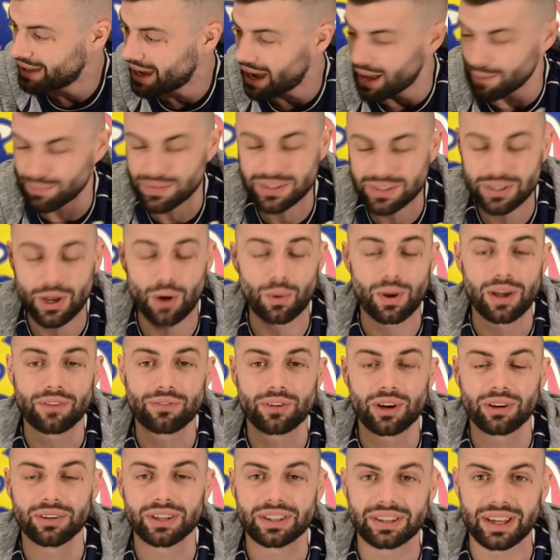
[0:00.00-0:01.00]
Yeah, so if
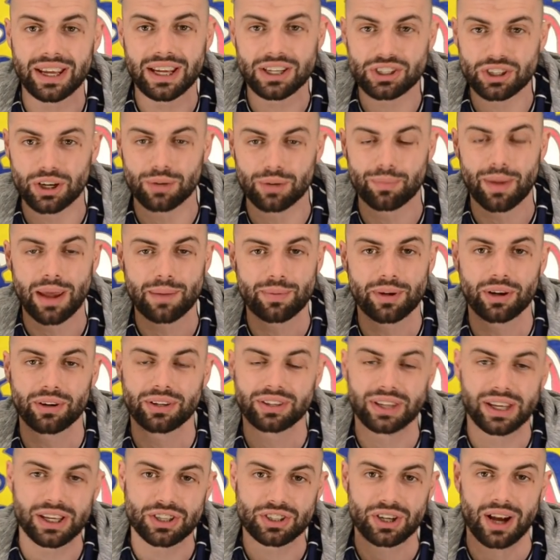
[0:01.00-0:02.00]
you're a teacher, maybe you're a
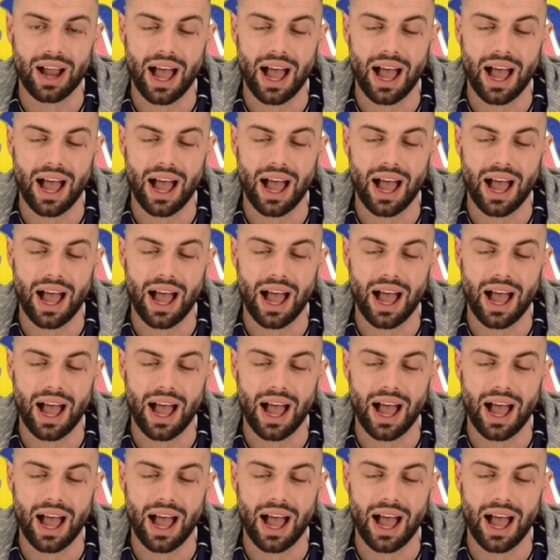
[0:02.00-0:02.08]
teacher